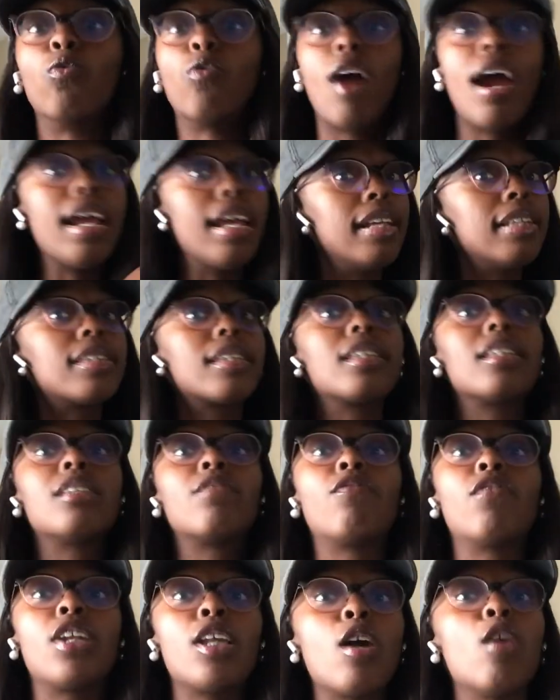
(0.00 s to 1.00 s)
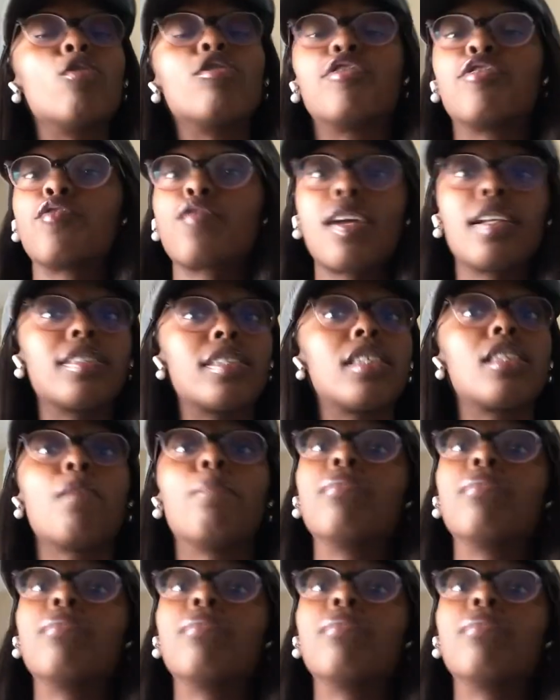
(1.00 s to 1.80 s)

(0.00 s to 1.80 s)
right into this video, straight to the